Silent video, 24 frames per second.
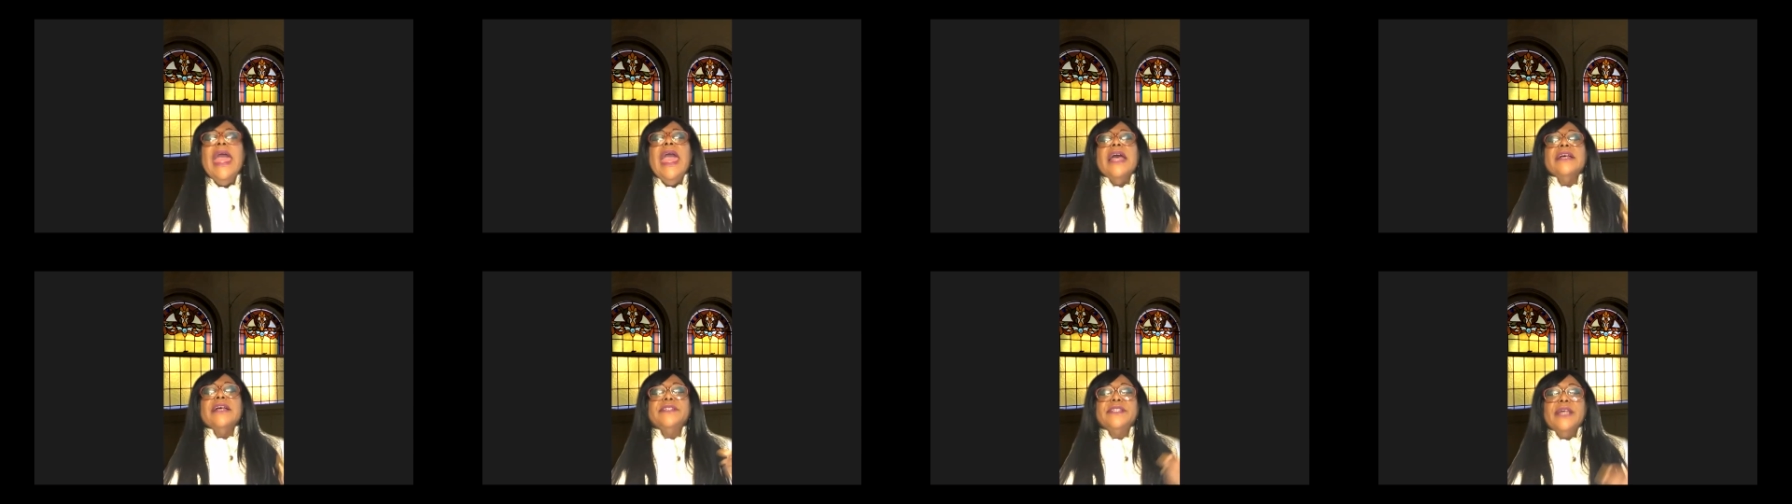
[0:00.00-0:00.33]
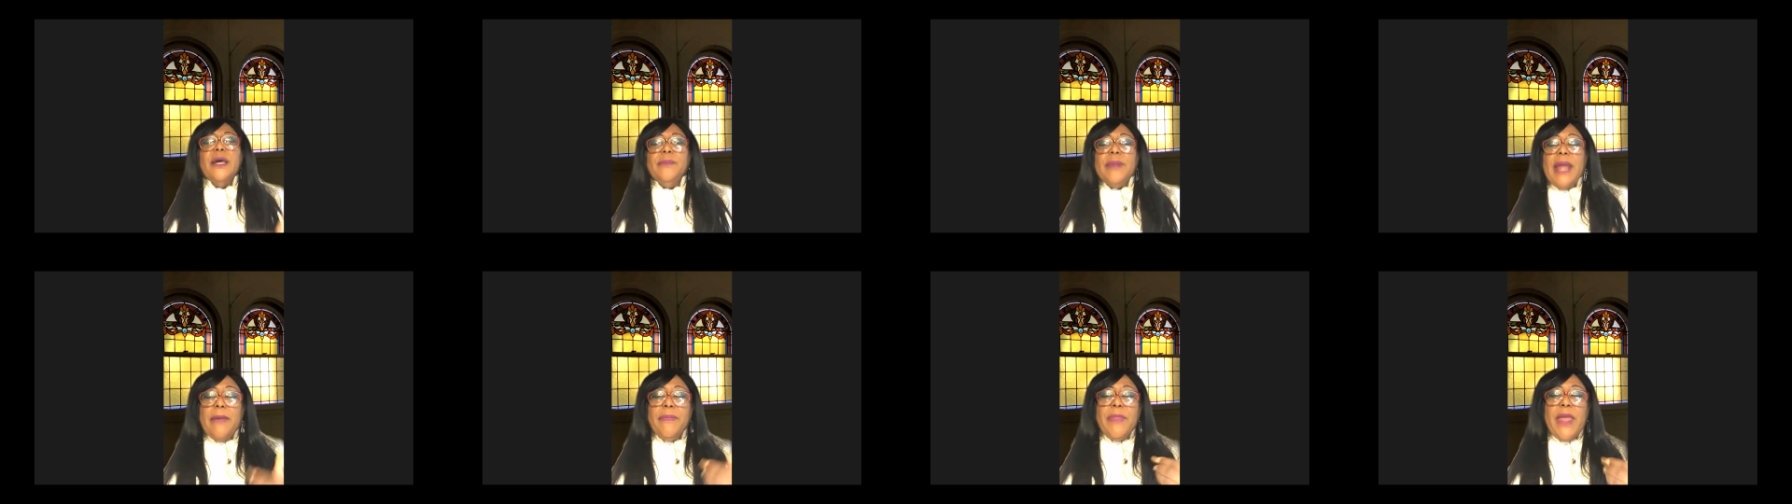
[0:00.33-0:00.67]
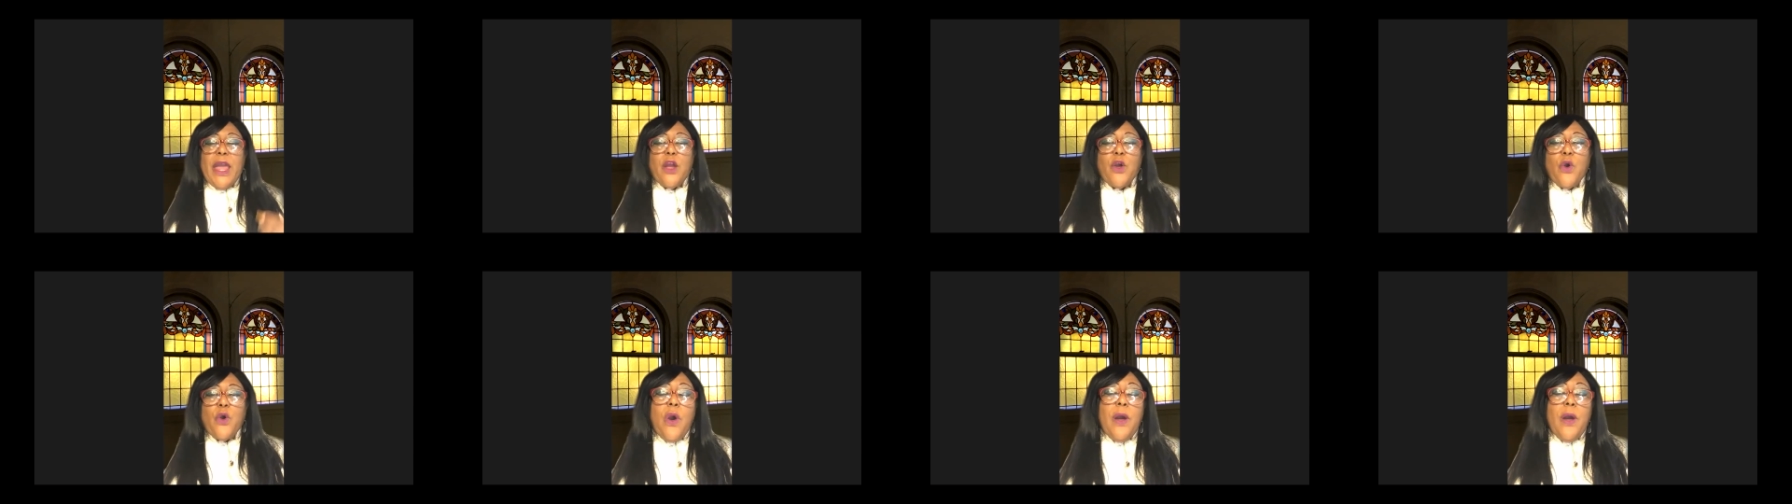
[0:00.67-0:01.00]
And sometimes
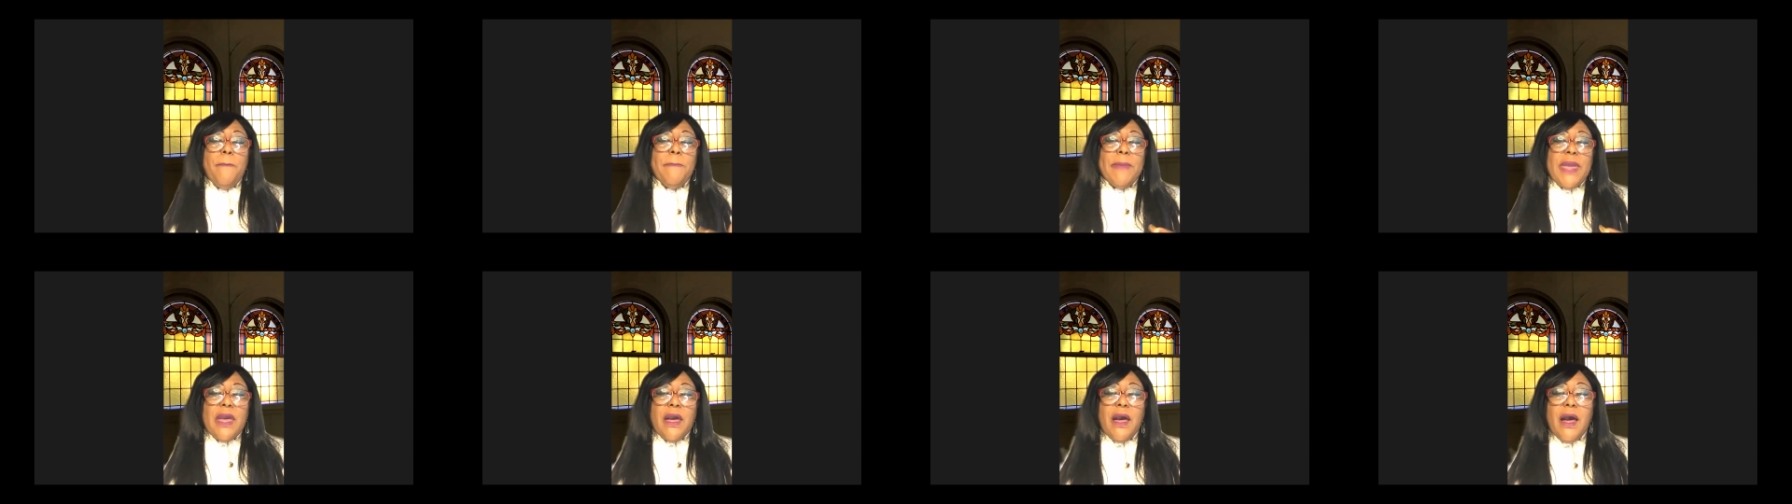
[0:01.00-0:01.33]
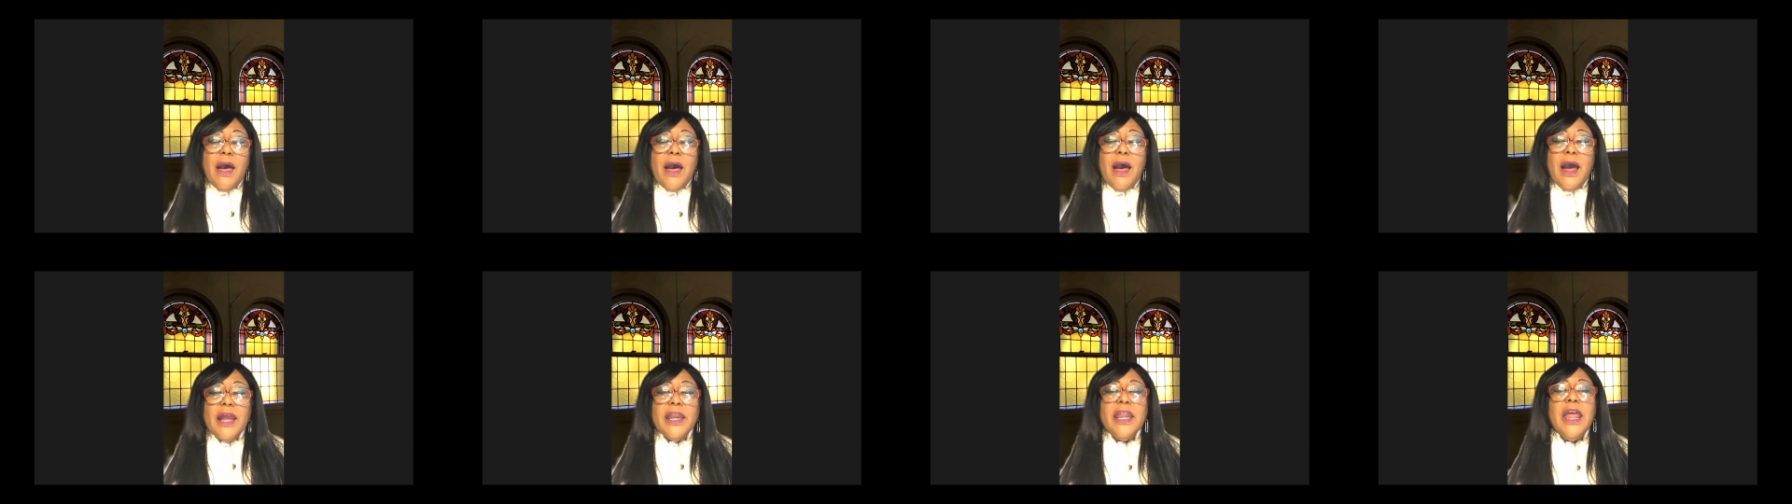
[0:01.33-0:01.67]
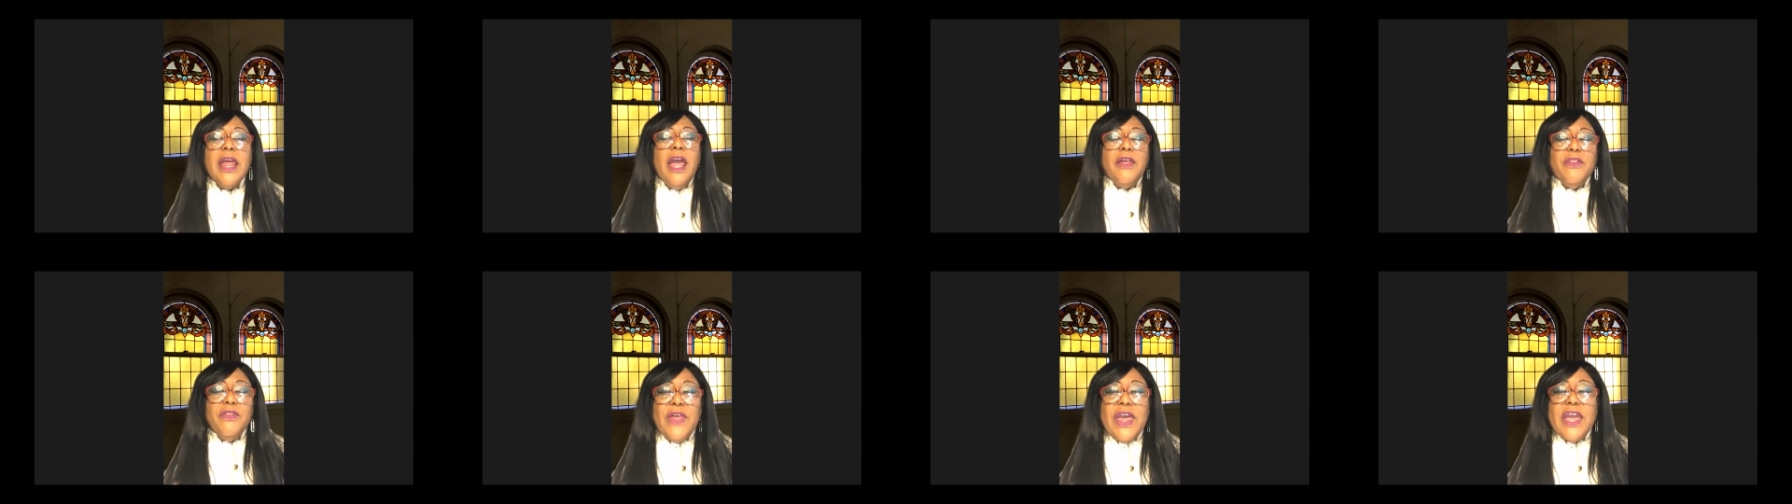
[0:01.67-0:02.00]
they're going beyond
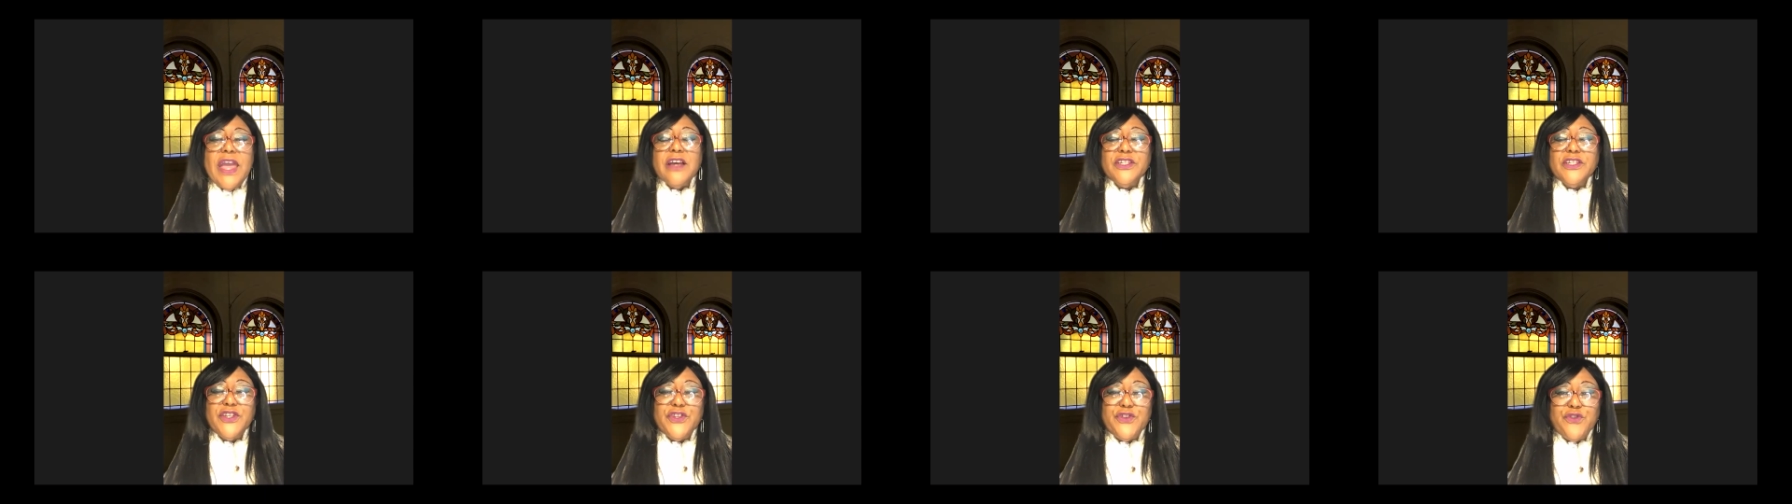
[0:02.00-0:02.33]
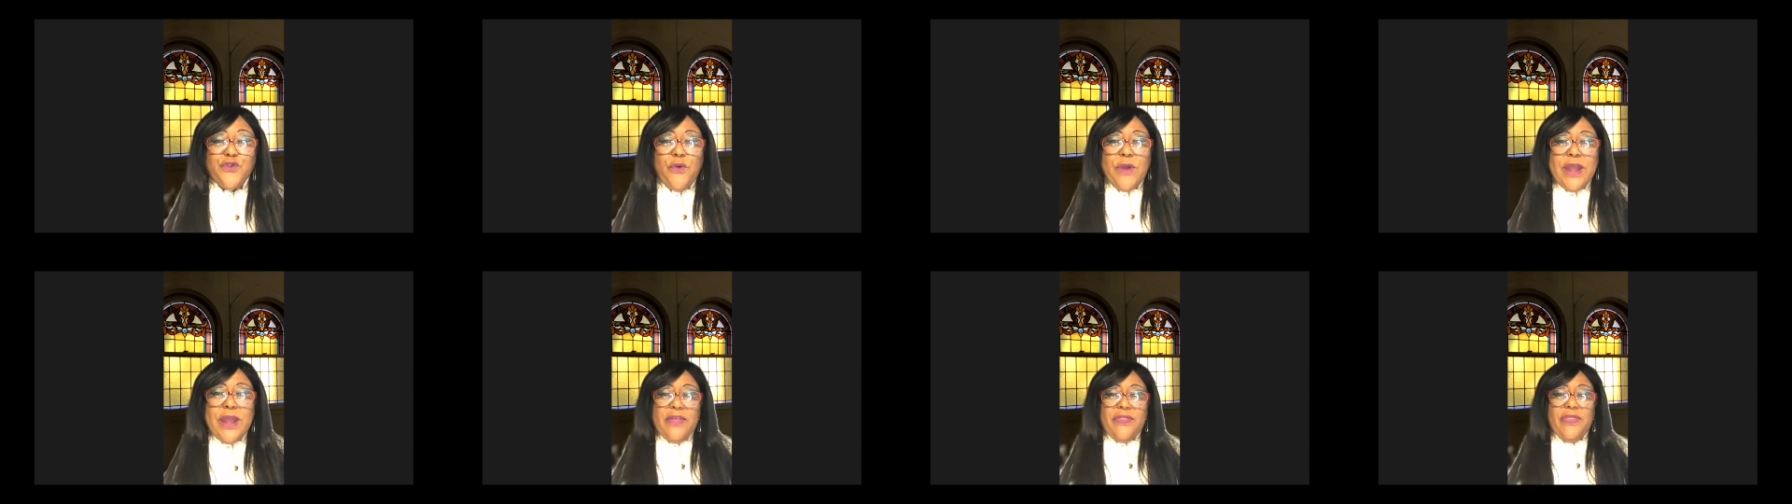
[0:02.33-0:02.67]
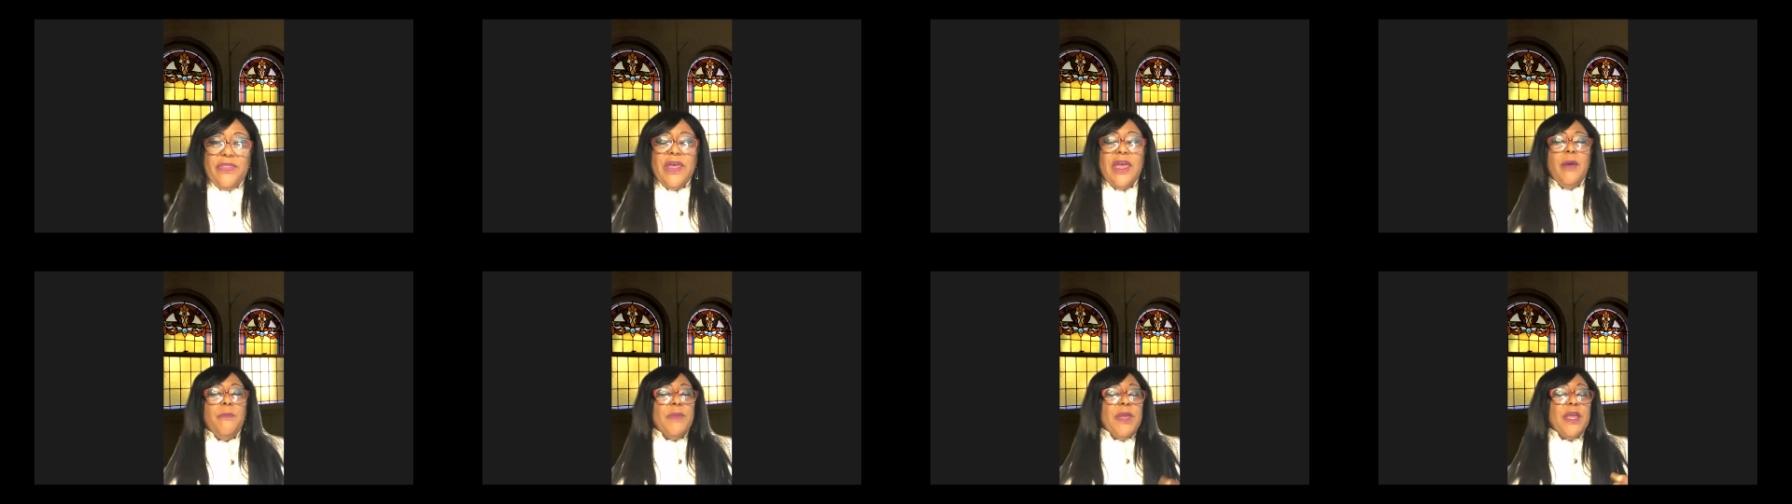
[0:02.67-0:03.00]
their strength
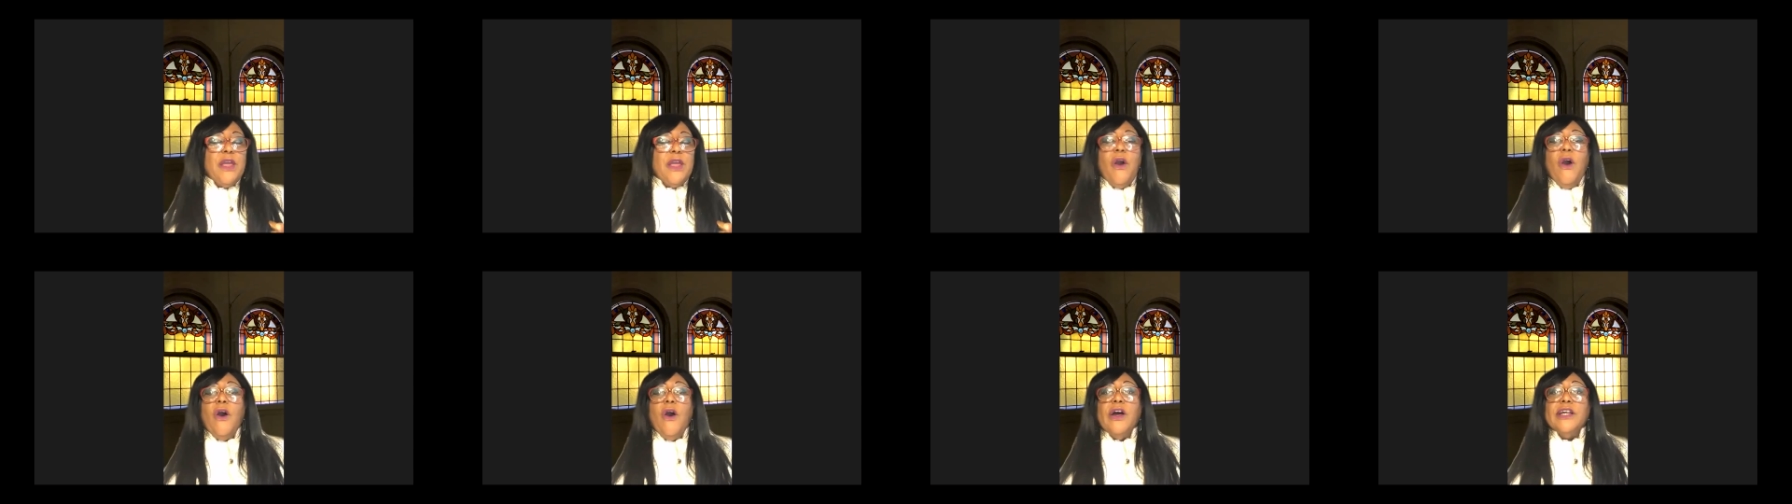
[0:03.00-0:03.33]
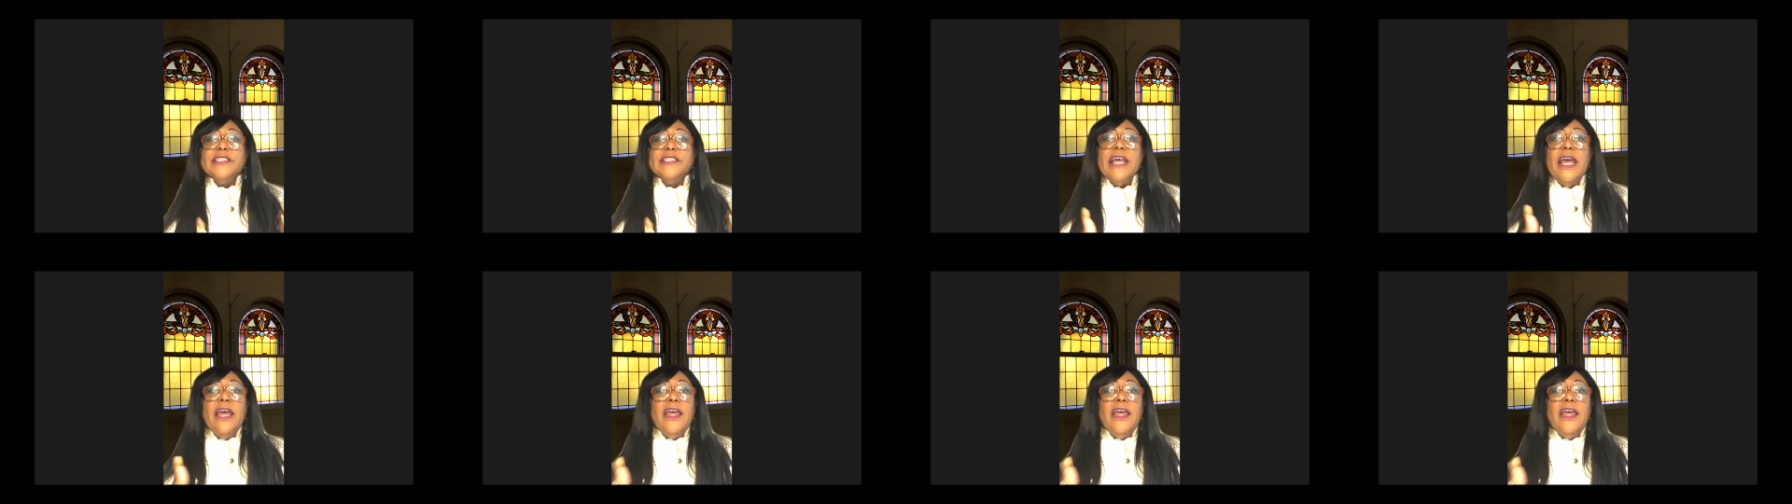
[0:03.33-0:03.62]
because